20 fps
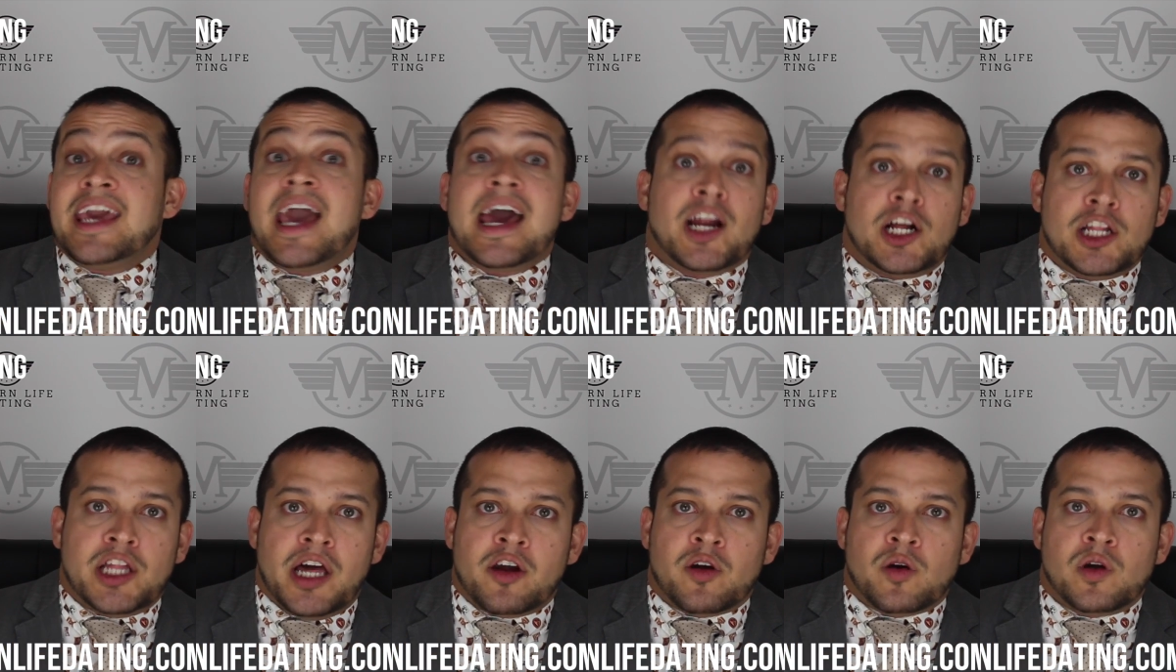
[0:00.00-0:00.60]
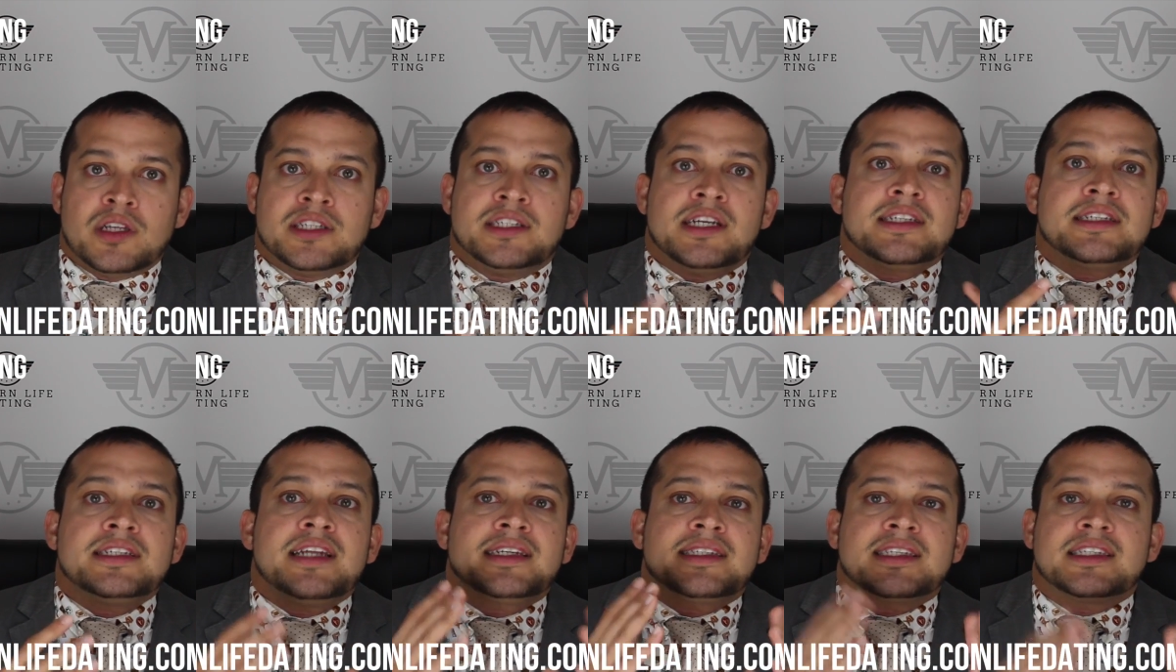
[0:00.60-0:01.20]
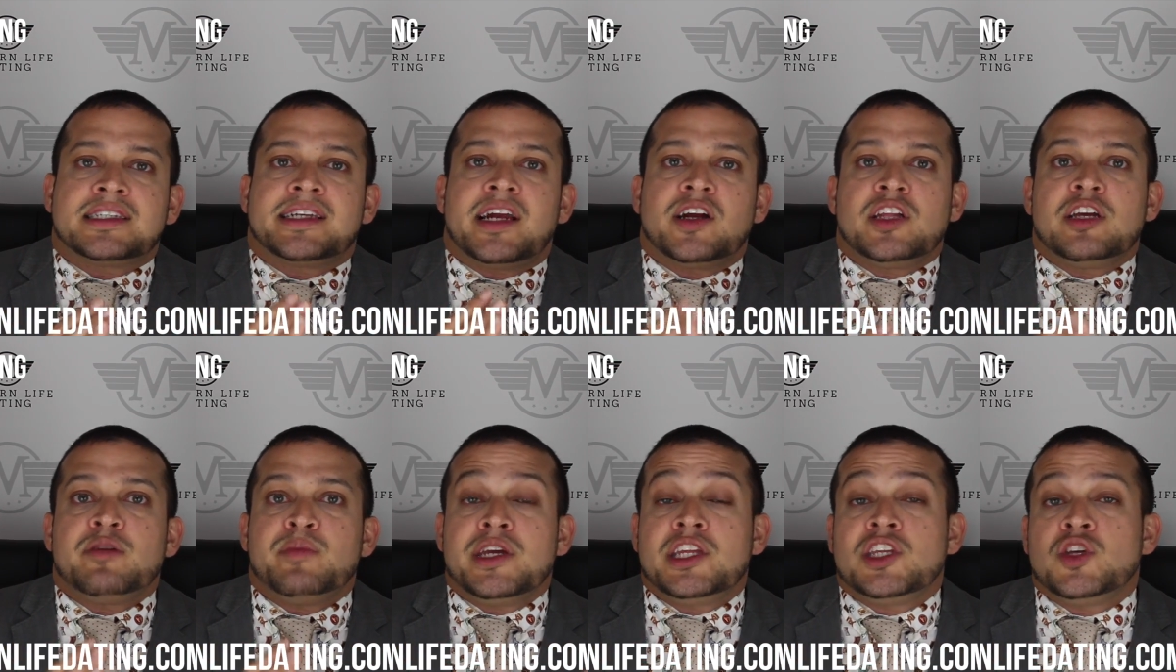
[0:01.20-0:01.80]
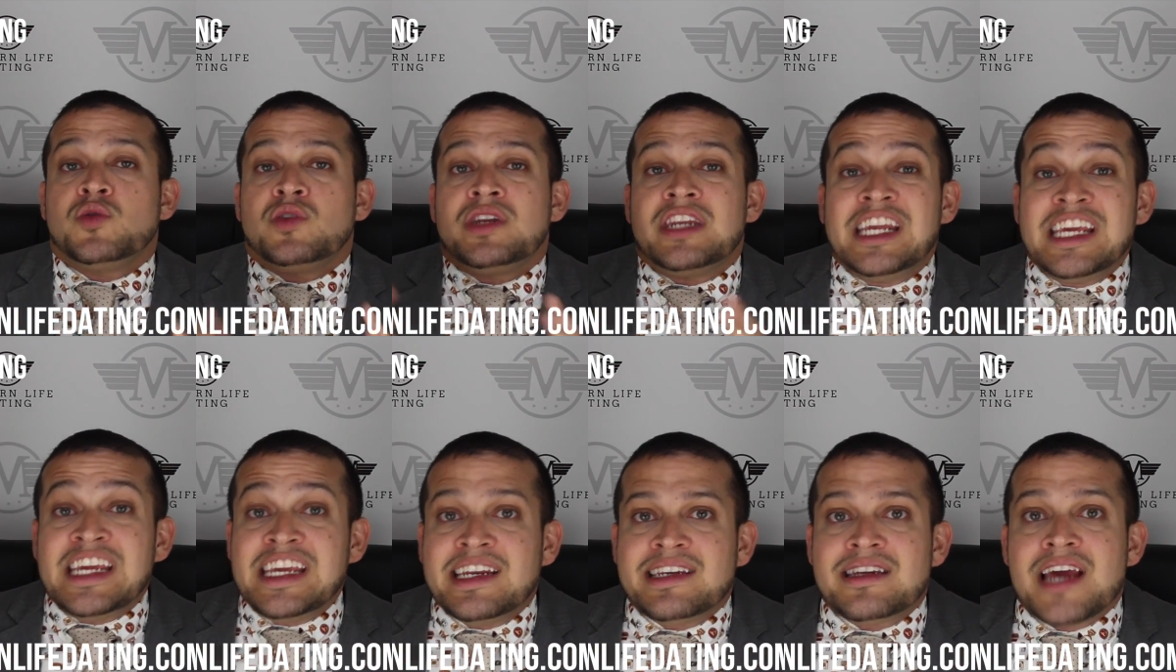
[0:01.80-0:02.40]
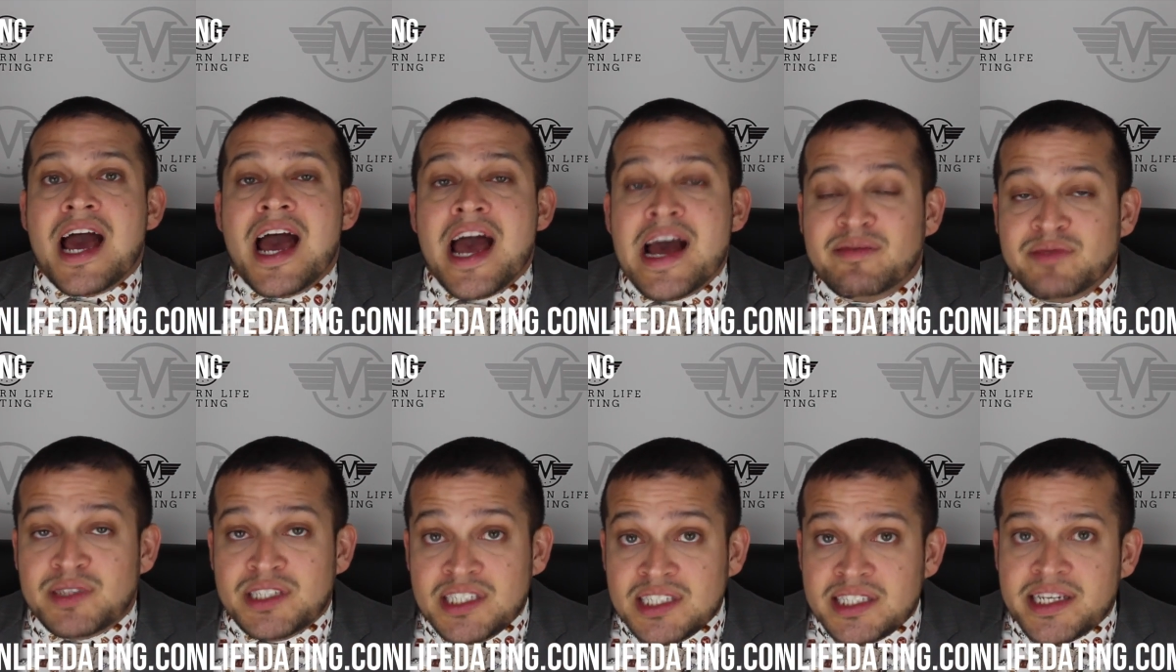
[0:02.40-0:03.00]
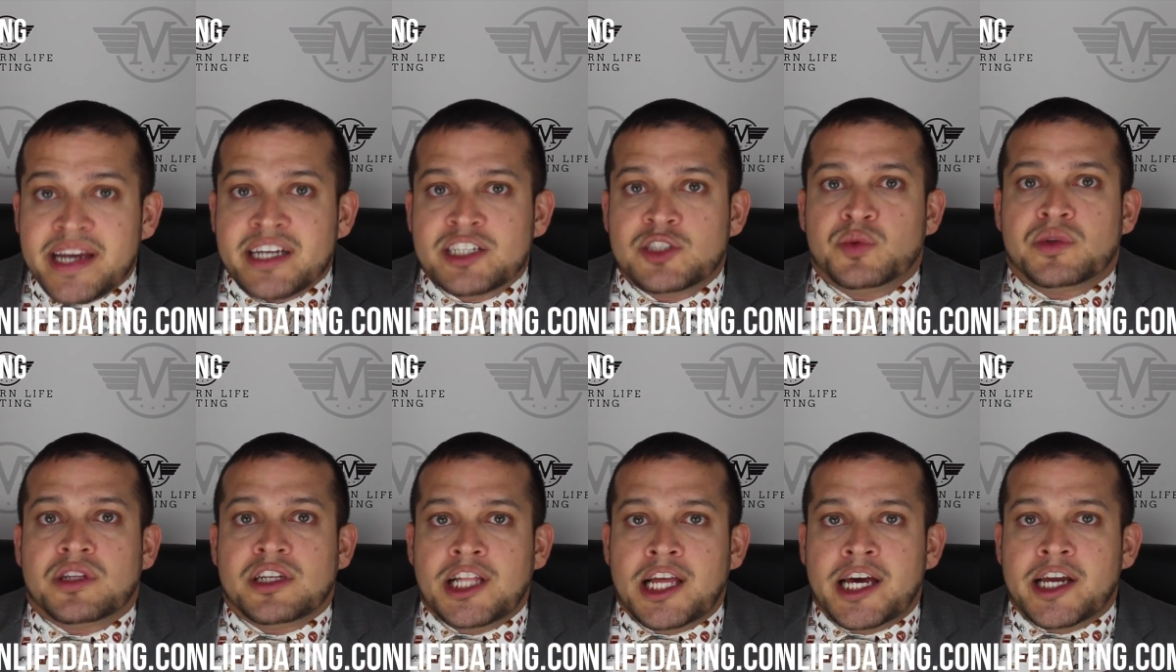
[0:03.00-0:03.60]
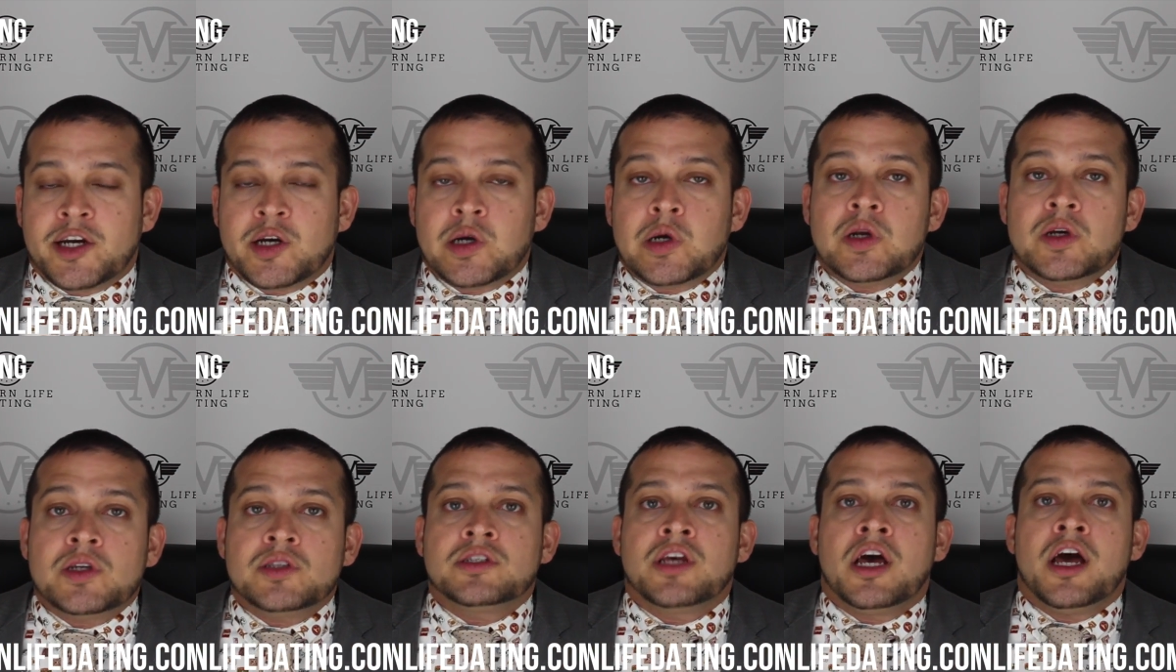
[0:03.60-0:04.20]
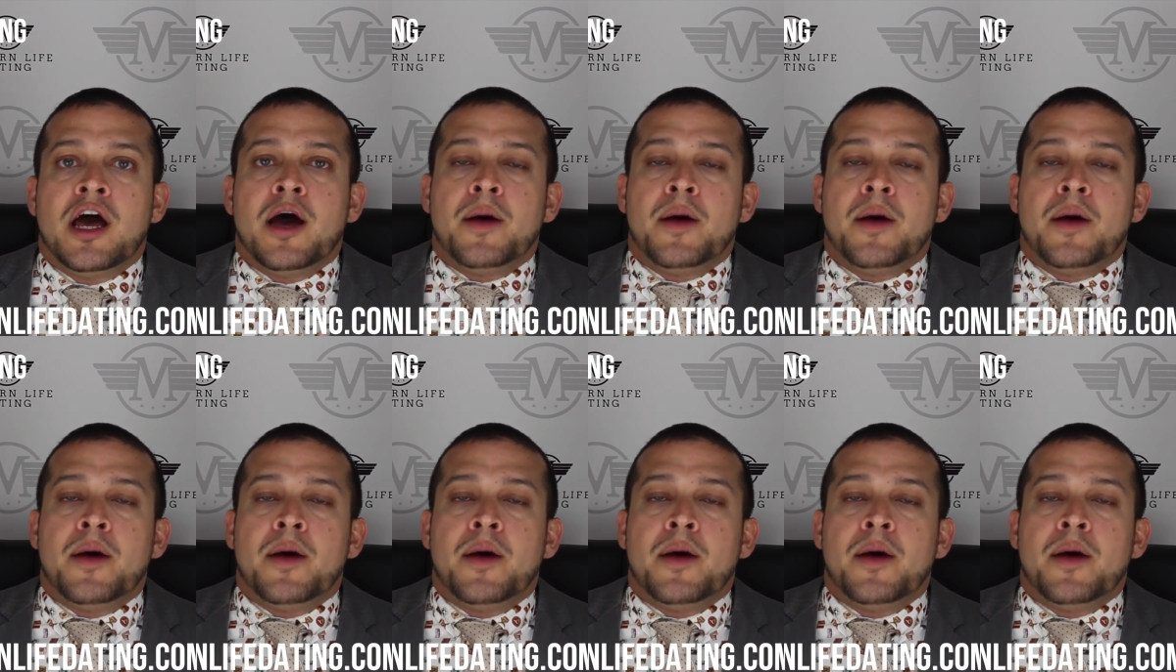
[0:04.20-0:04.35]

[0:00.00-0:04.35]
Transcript: get a lot of girls. It doesn't necessarily mean you need to have sex with a lot of girls,